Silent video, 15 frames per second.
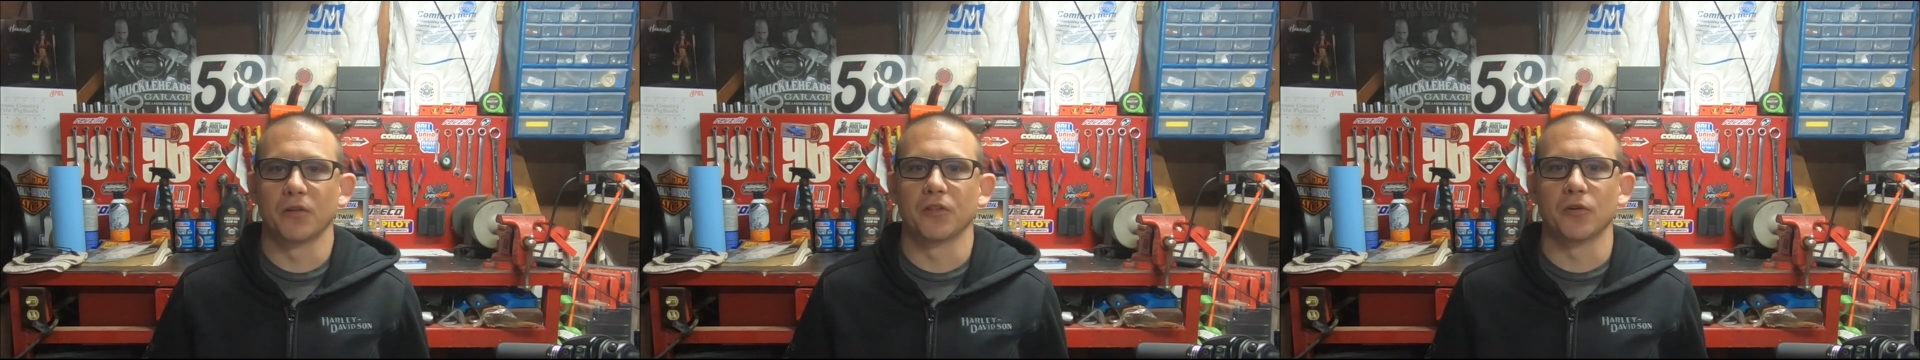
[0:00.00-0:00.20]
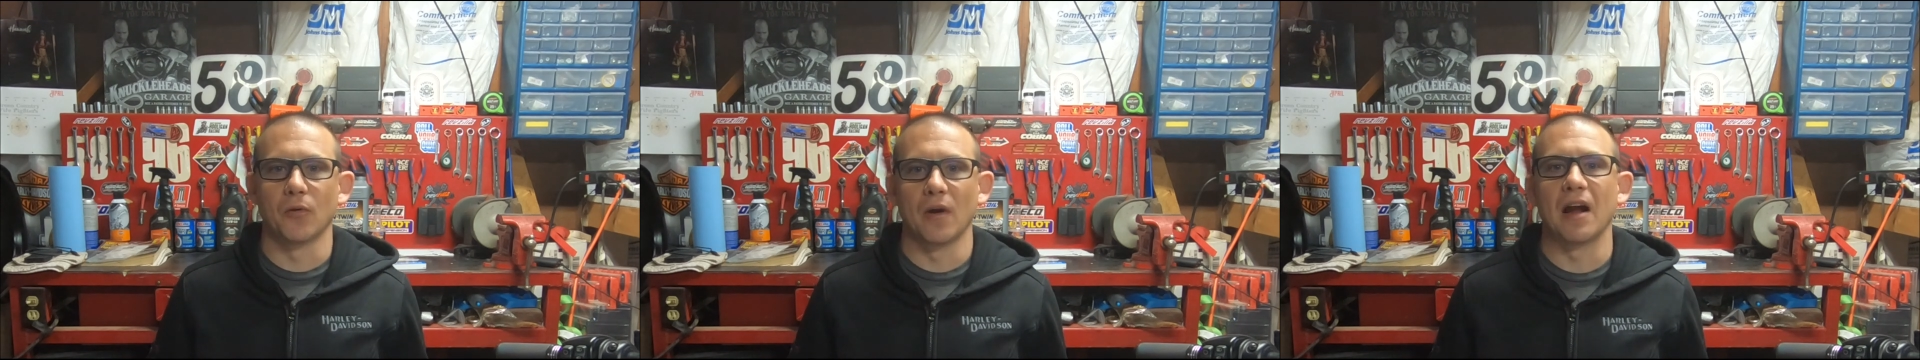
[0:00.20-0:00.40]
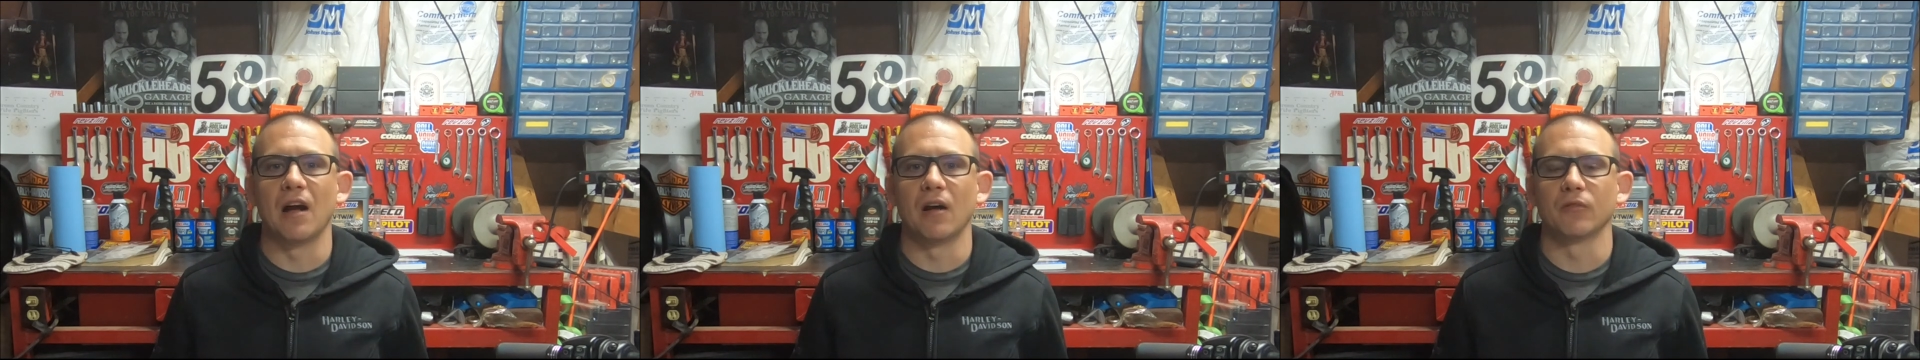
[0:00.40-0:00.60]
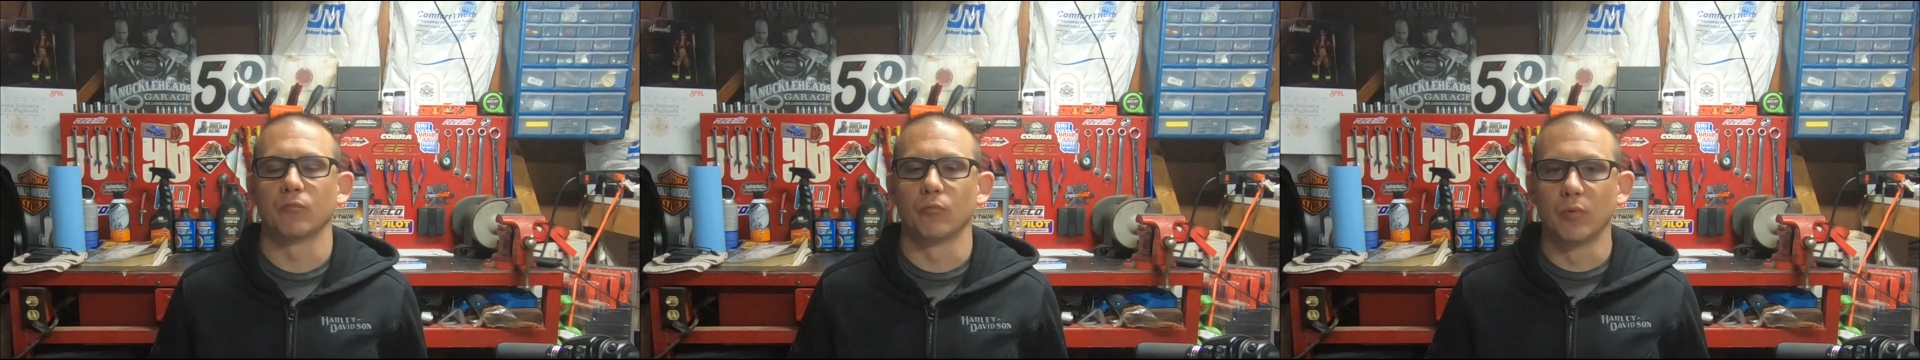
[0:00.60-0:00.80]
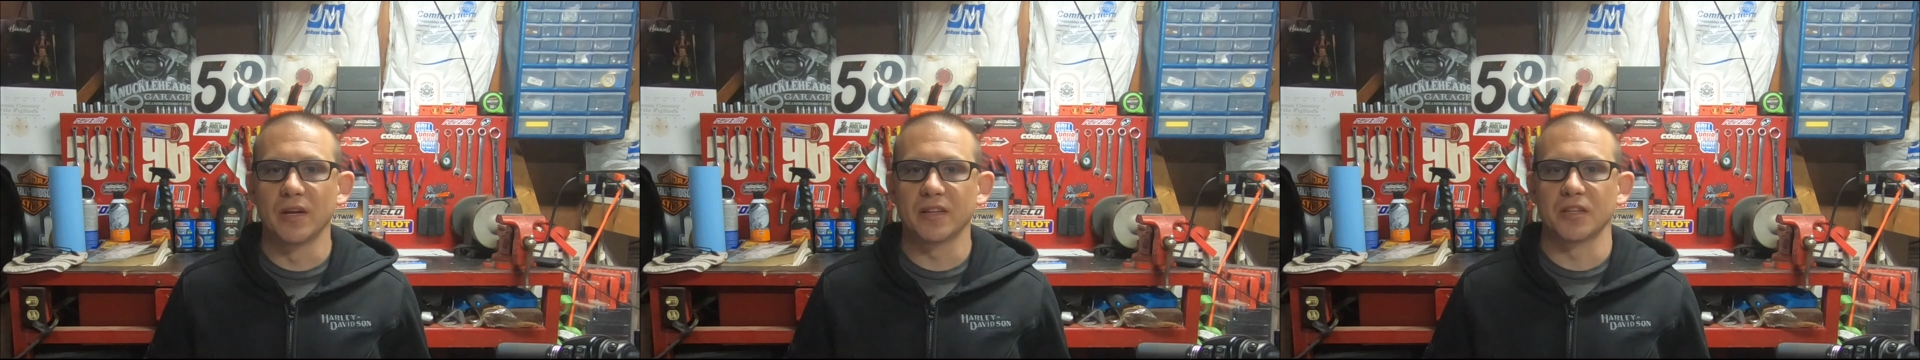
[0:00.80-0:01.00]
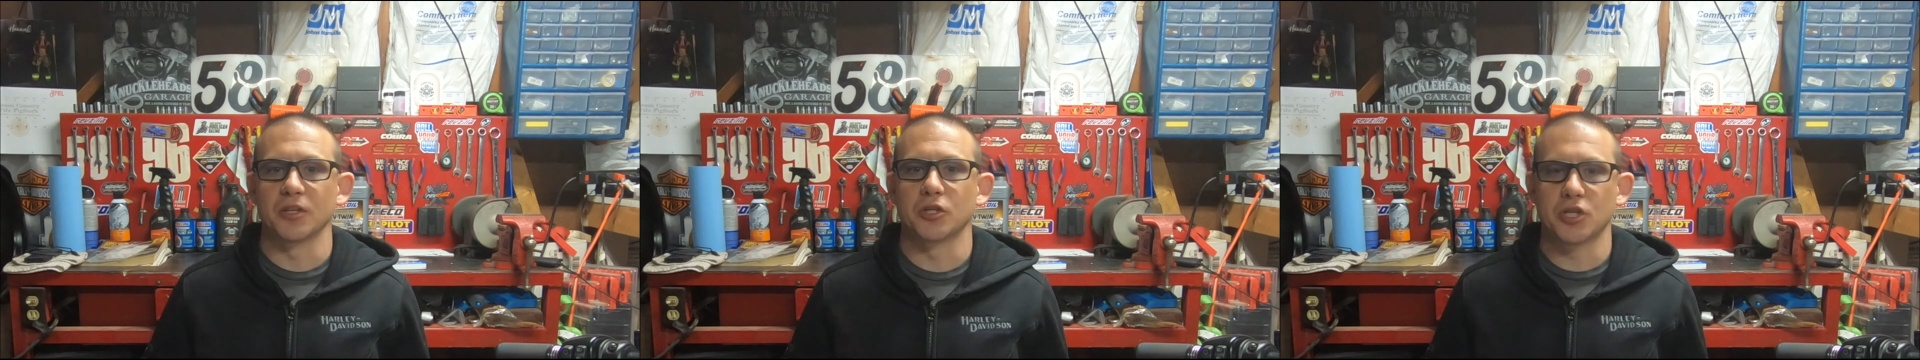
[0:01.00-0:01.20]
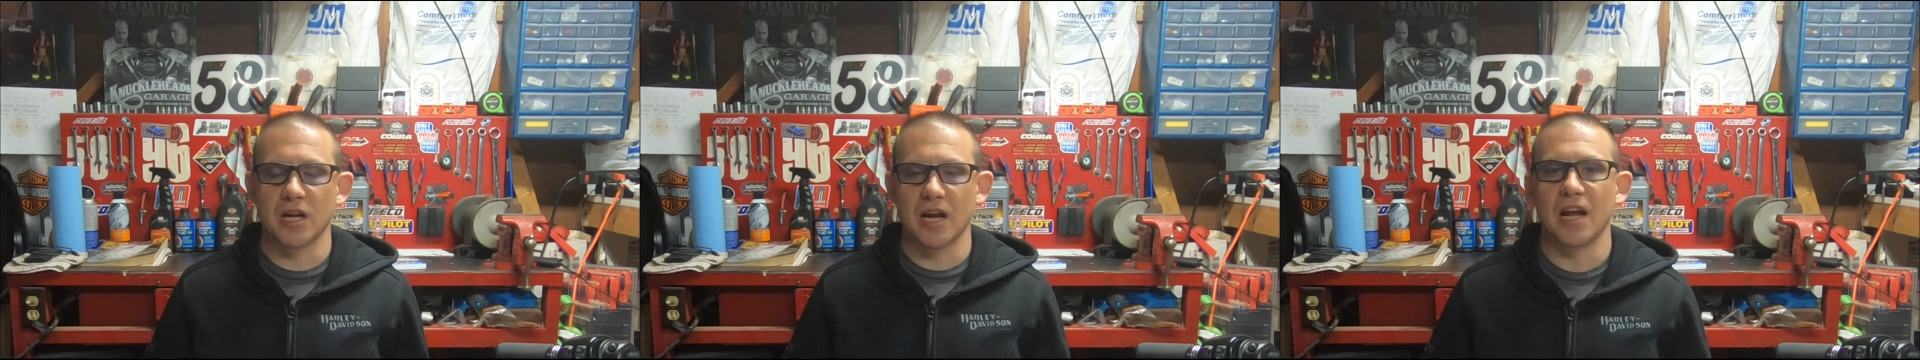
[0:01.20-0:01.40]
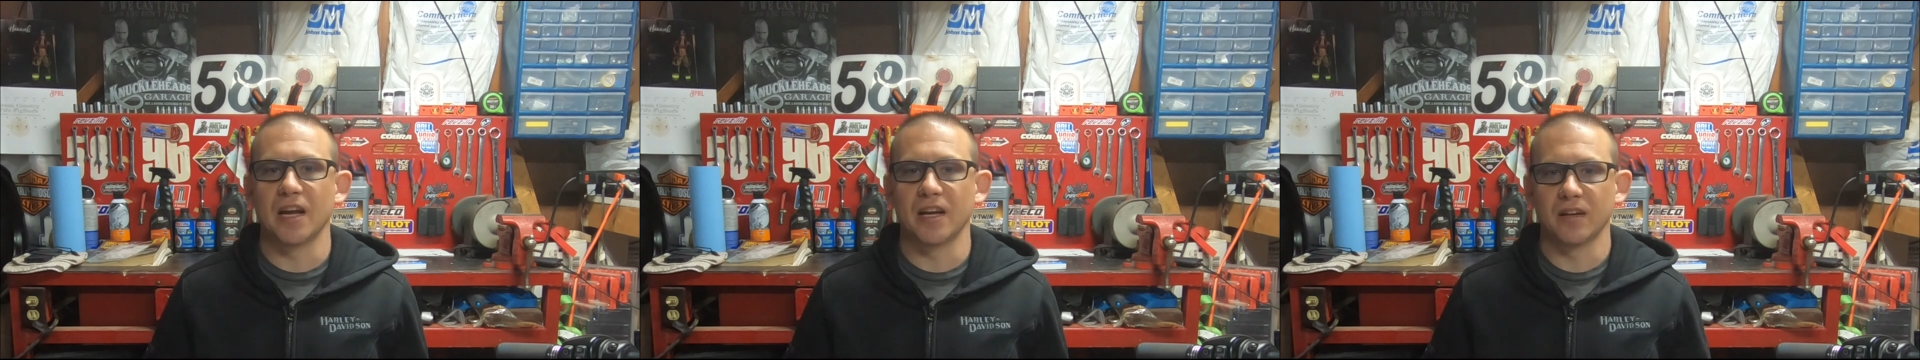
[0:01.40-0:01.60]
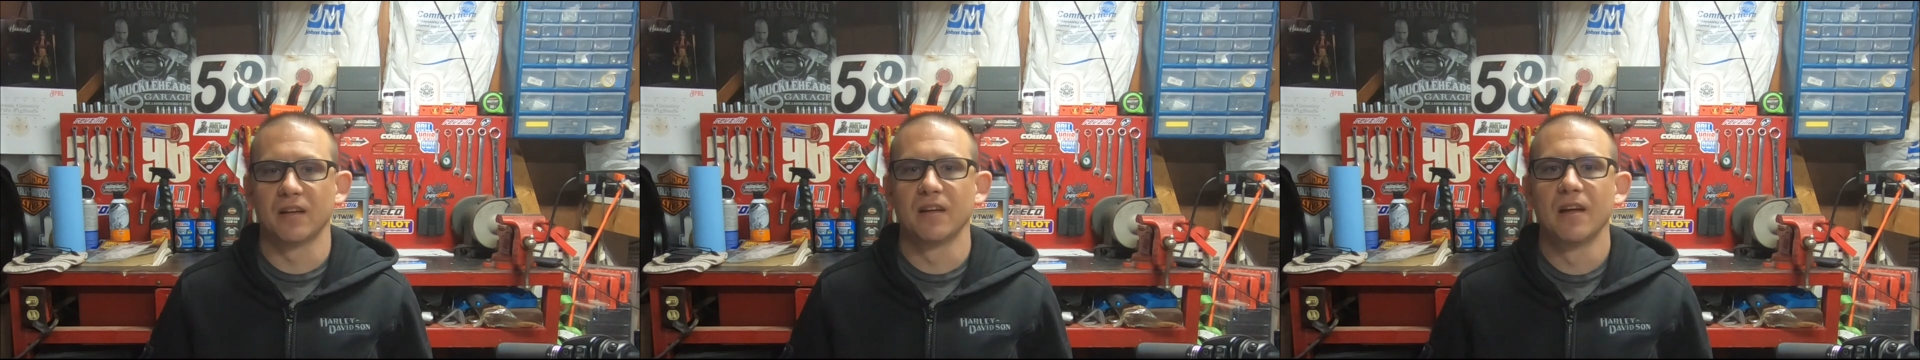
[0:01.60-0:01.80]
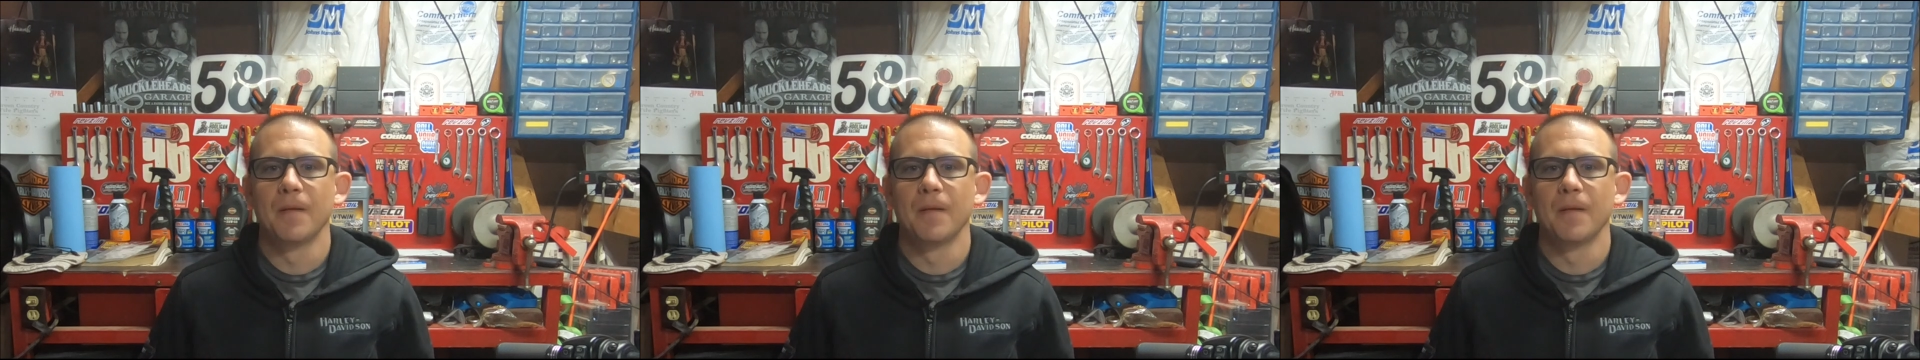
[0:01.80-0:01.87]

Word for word: the ground with the chain.